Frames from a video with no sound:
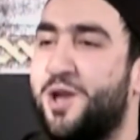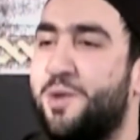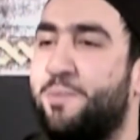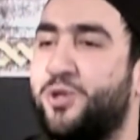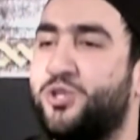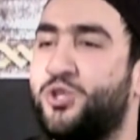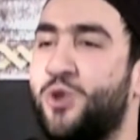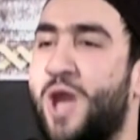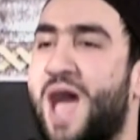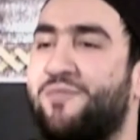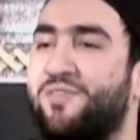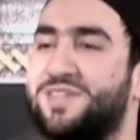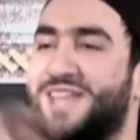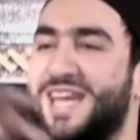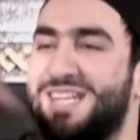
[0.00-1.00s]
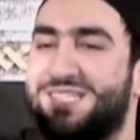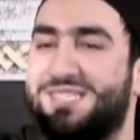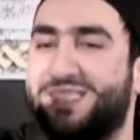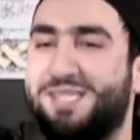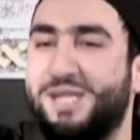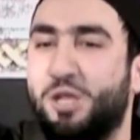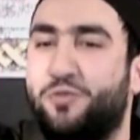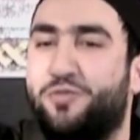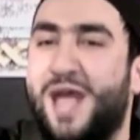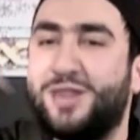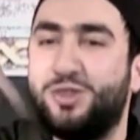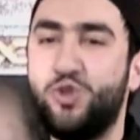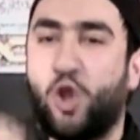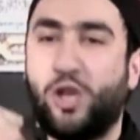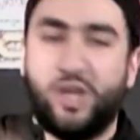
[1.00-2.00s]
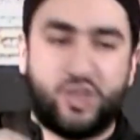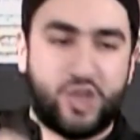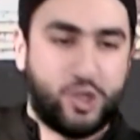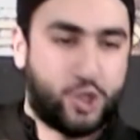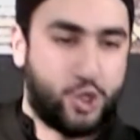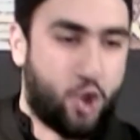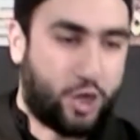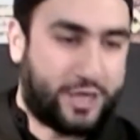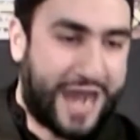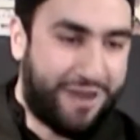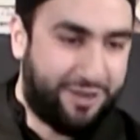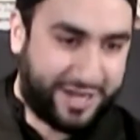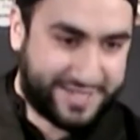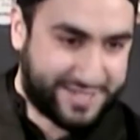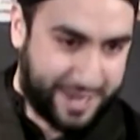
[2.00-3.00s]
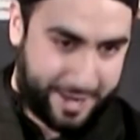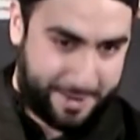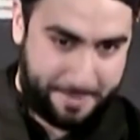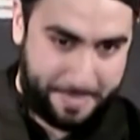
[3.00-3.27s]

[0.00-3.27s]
but you haven't instilled that knowledge into your character.